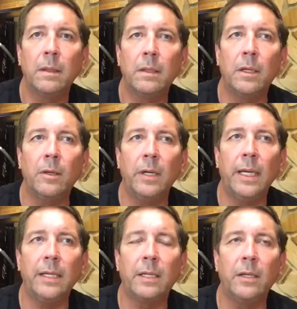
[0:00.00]
Do you
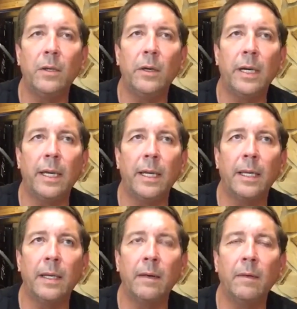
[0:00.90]
need to do it
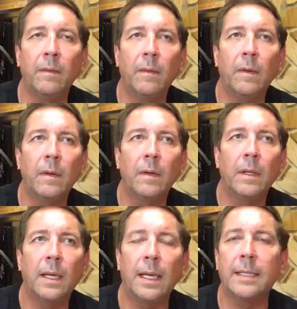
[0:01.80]
in
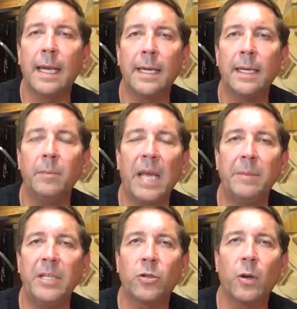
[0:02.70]
attending
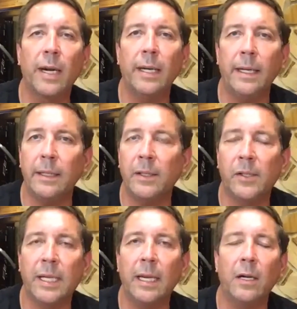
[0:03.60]
maybe
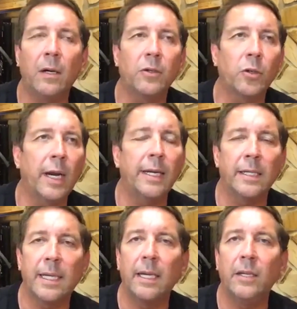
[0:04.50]
trainings, getting on
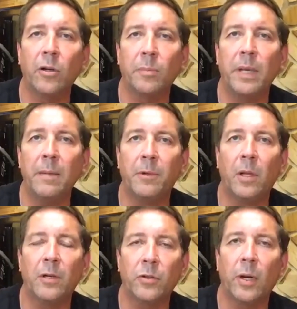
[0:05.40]
trainings, getting your people
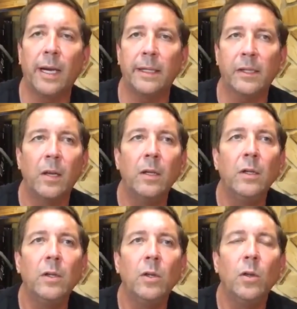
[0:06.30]
on trainings?
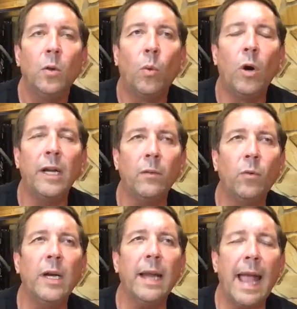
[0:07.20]
What
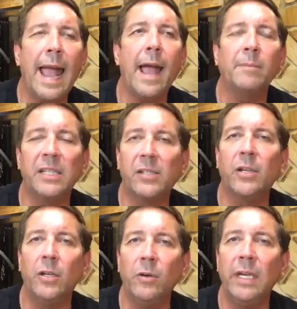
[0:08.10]
what habits
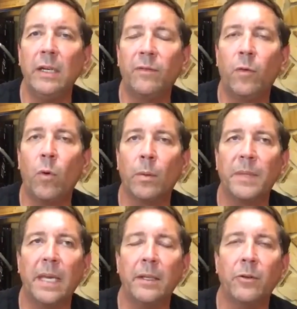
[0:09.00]
do you need to form
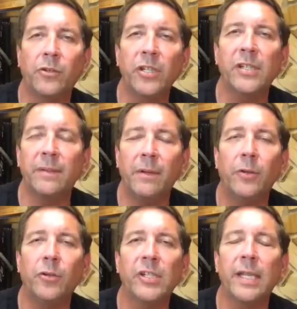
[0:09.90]
that you're just
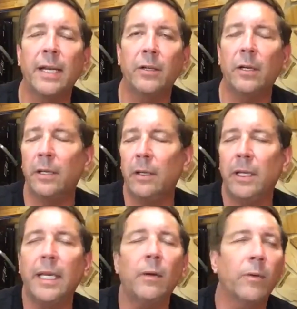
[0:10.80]
you're just not doing? You,
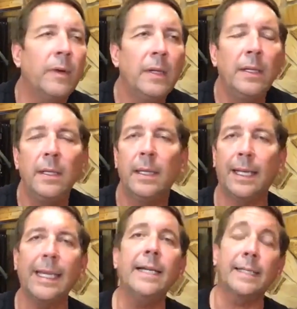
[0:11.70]
you get a
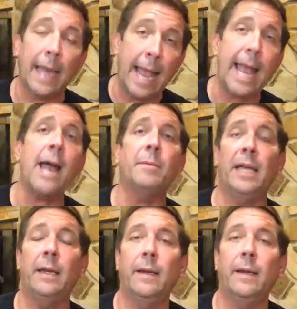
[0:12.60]
again, it's a habit.